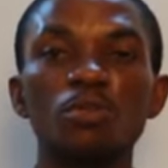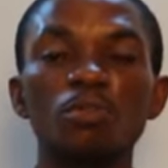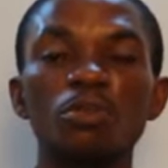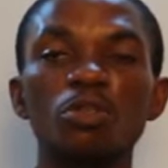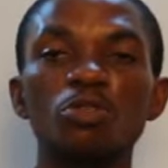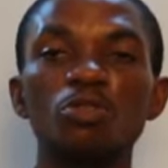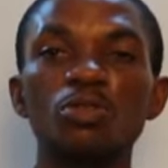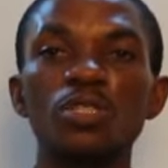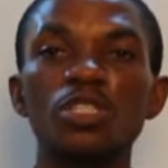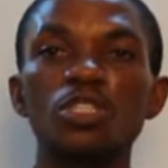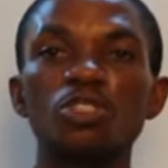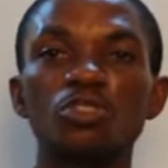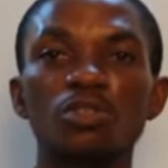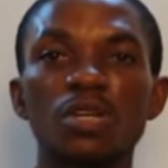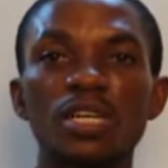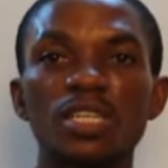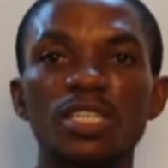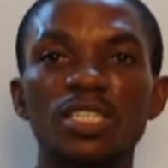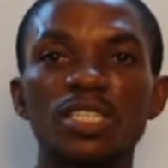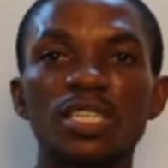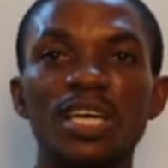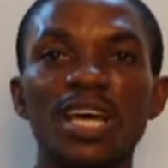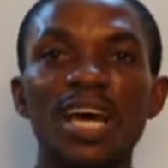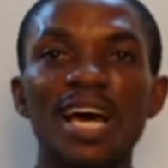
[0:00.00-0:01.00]
between
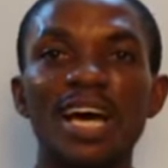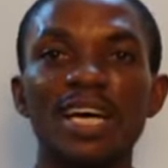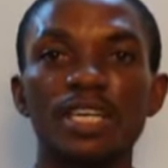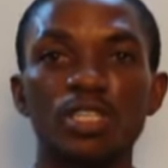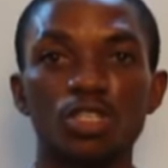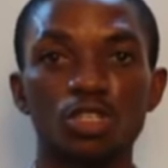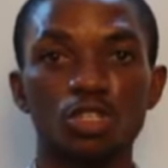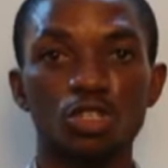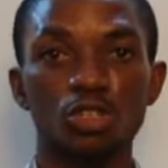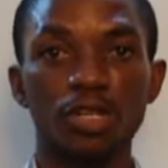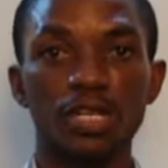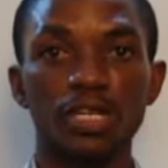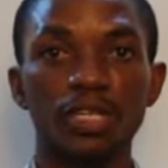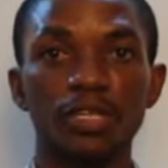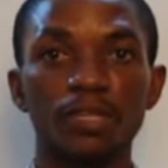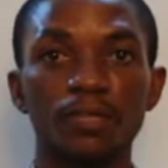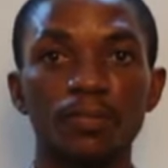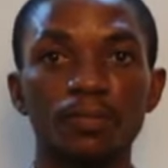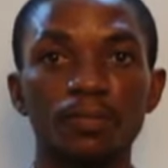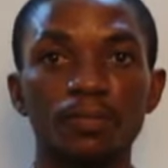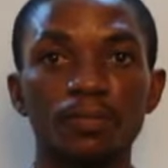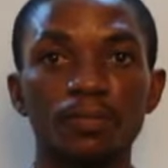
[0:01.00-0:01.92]
stress and strain.